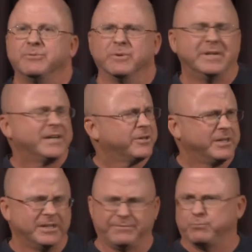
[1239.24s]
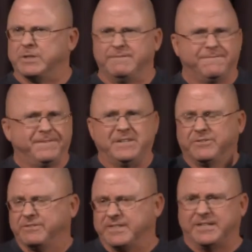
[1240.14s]
We're not going to lift one
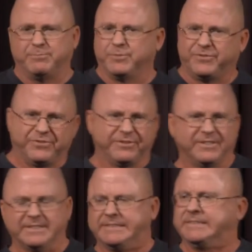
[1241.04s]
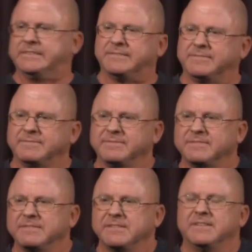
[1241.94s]
finger to help Richard, and
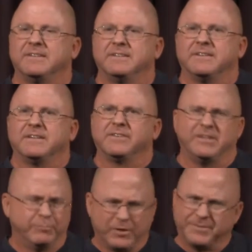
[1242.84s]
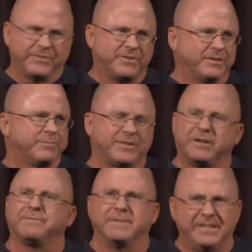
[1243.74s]
because he brought this on
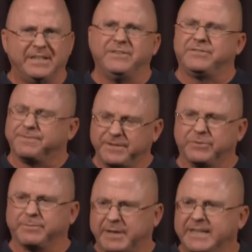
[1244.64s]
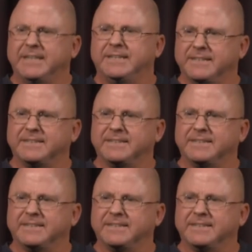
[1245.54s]
himself and he needs to feel the pain.